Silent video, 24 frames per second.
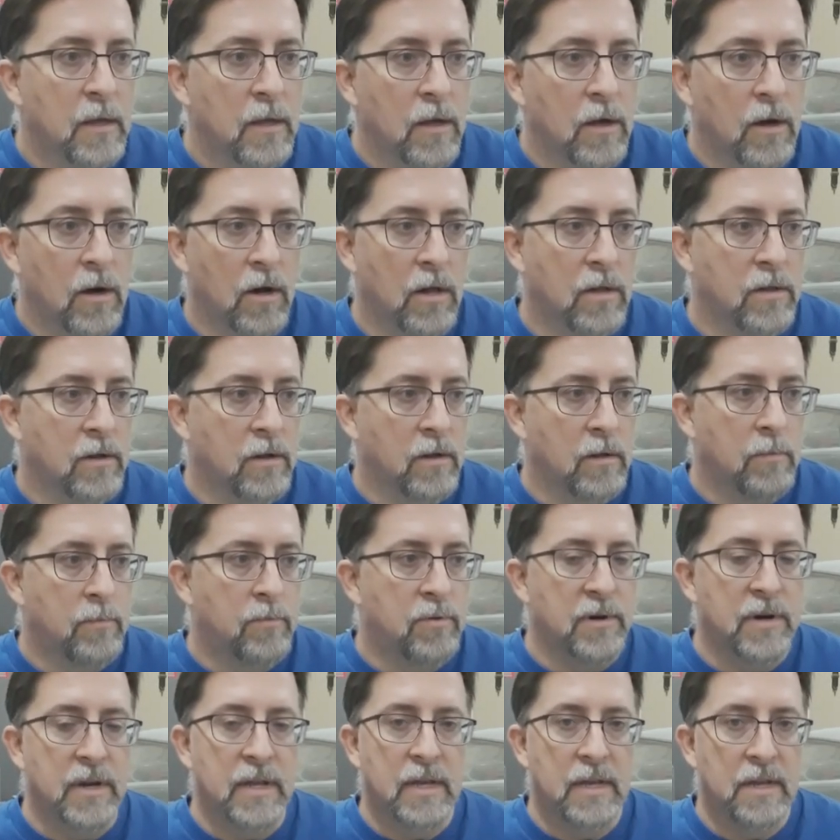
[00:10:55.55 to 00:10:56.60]
all in all,
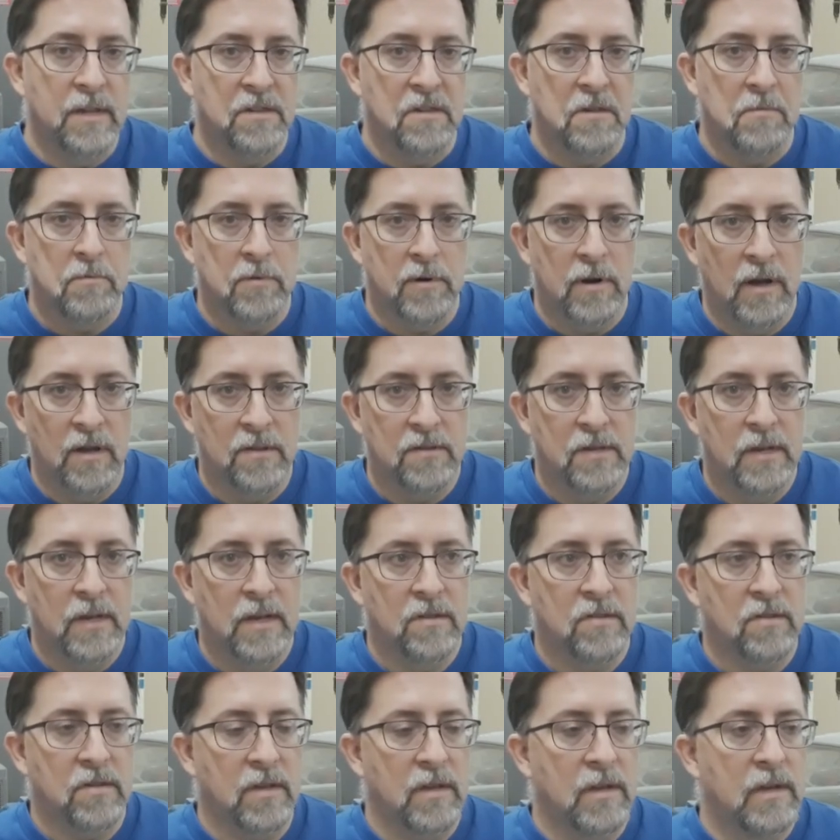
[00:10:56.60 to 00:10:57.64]
pretty easy
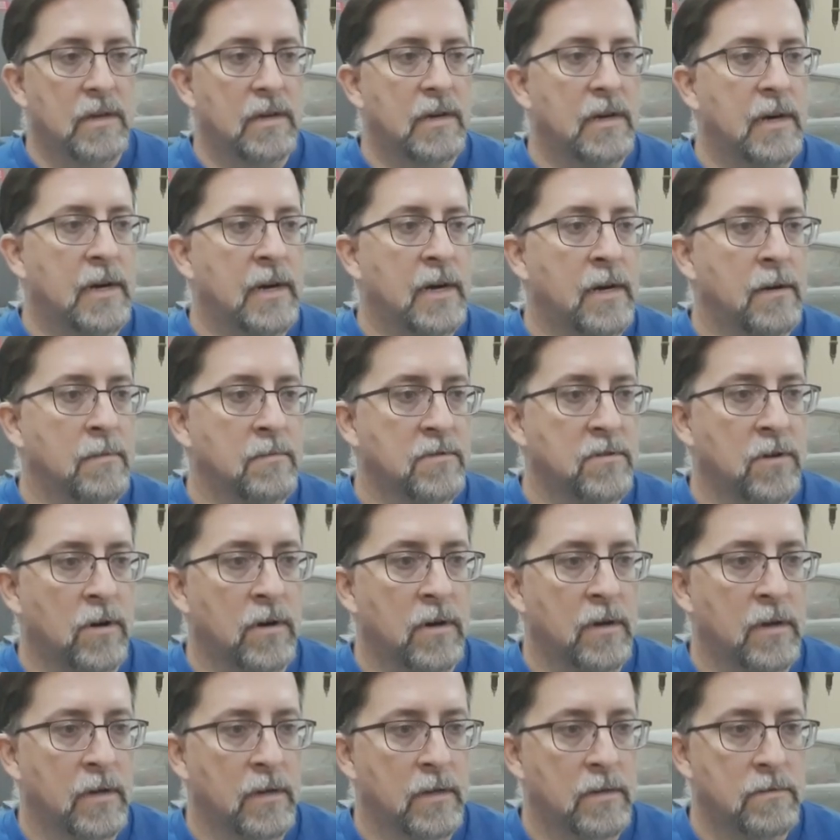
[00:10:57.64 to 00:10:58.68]
process.
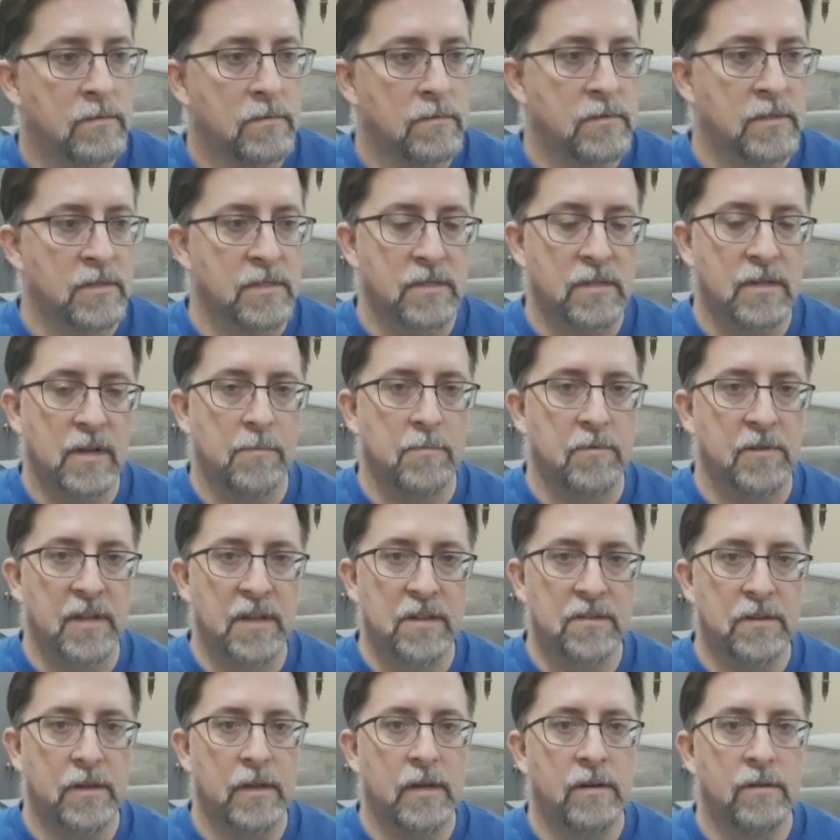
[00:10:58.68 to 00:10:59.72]
Started it just a couple
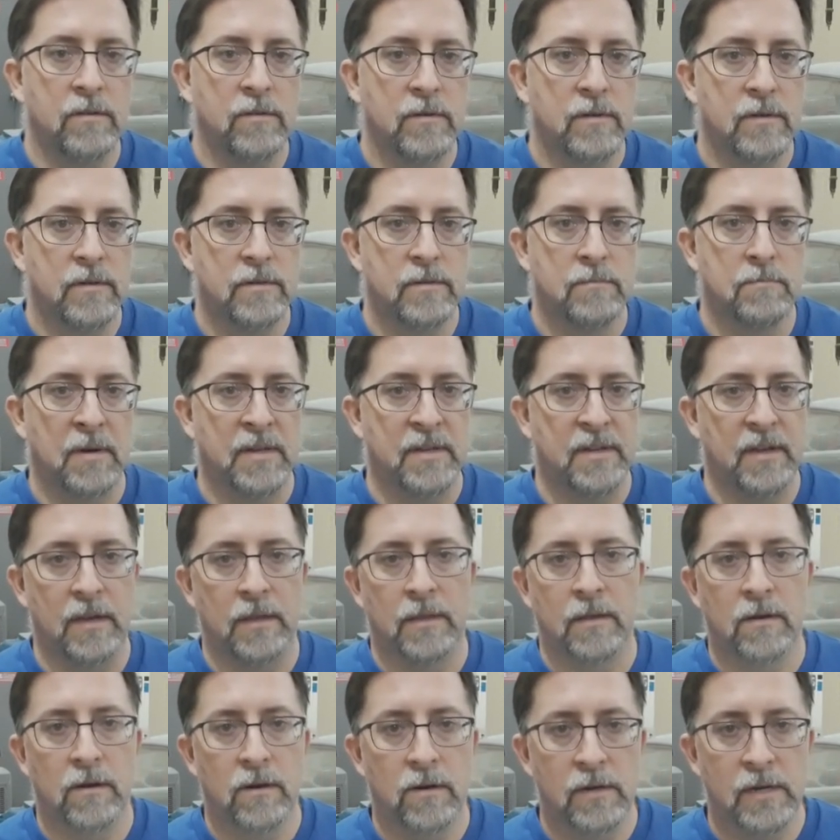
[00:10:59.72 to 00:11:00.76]
days ago by taking
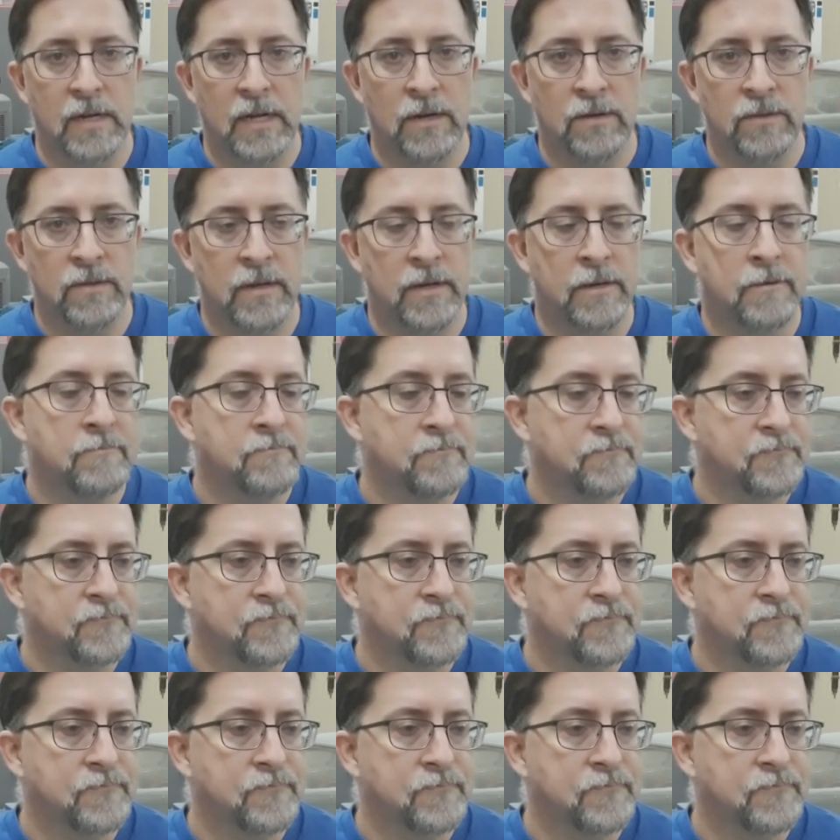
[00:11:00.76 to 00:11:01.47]
the car down there,